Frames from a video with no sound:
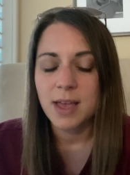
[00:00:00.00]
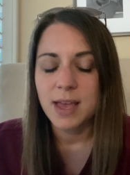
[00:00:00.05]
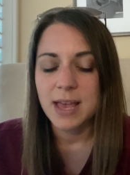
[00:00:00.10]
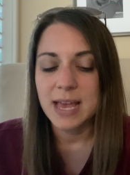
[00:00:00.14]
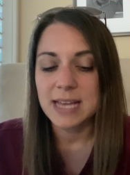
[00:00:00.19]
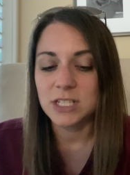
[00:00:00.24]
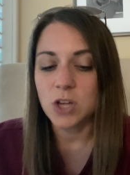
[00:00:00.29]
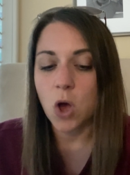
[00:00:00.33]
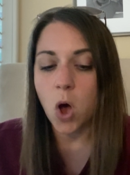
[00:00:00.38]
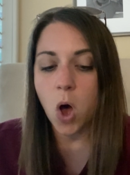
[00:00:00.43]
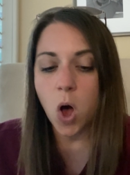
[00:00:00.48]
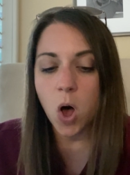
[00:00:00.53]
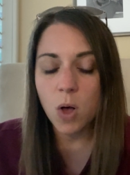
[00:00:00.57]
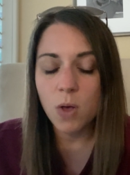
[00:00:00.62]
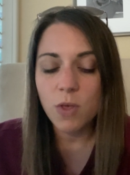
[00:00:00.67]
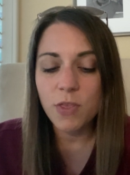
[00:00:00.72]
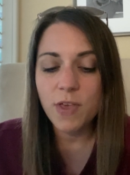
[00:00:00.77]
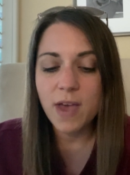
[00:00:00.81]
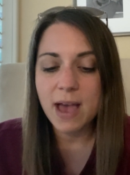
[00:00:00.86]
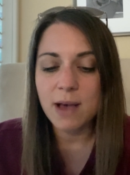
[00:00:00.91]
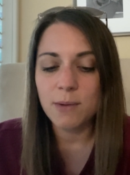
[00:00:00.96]
and
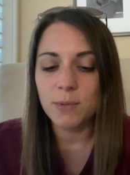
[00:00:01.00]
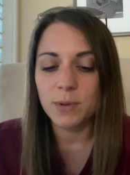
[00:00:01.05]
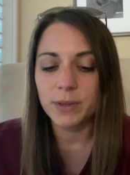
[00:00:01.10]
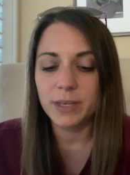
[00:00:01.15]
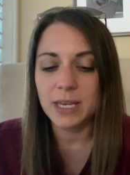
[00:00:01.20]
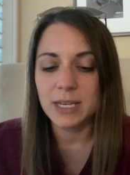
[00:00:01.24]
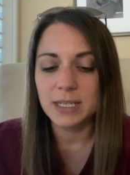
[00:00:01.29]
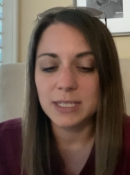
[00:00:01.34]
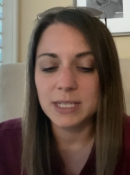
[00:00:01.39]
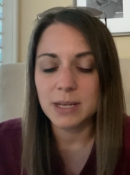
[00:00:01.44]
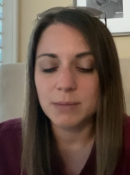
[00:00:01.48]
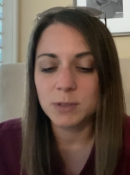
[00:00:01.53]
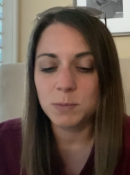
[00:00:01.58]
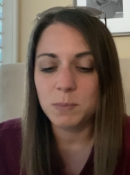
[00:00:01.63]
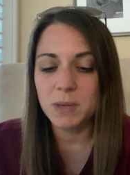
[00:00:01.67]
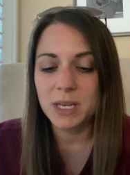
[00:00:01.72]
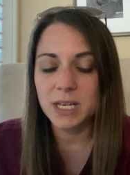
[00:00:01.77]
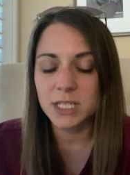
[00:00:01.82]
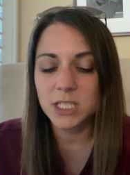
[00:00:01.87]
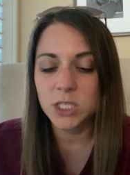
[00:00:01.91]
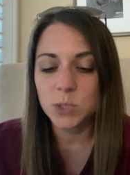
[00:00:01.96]
all the owl kingdoms
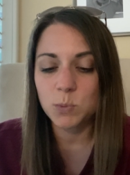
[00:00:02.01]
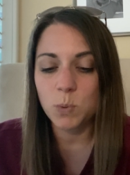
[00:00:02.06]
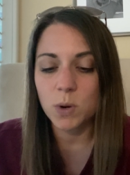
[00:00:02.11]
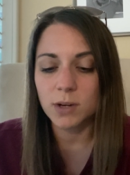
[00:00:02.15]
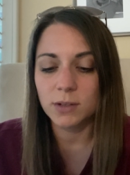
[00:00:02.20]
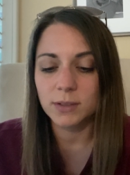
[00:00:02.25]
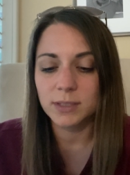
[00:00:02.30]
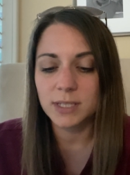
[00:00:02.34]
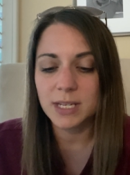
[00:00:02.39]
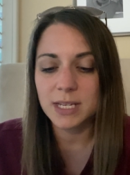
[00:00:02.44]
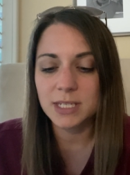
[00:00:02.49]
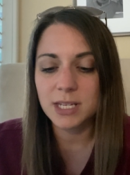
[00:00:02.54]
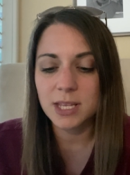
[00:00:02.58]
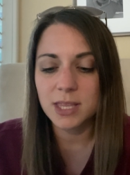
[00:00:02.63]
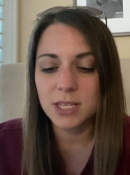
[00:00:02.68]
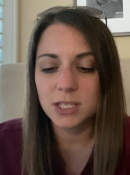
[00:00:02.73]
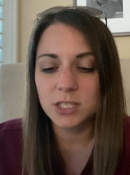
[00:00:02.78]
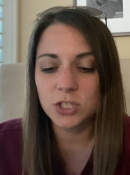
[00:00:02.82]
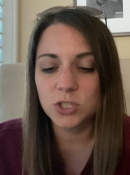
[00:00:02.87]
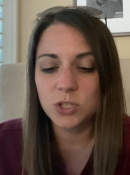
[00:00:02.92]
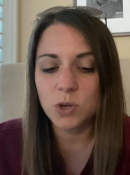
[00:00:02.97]
being swirled into
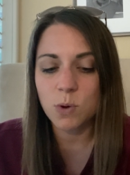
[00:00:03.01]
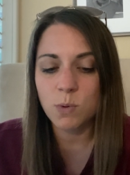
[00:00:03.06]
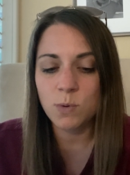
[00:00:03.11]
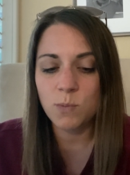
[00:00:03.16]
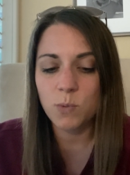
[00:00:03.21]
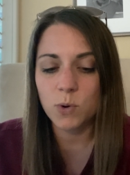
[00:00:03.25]
the stone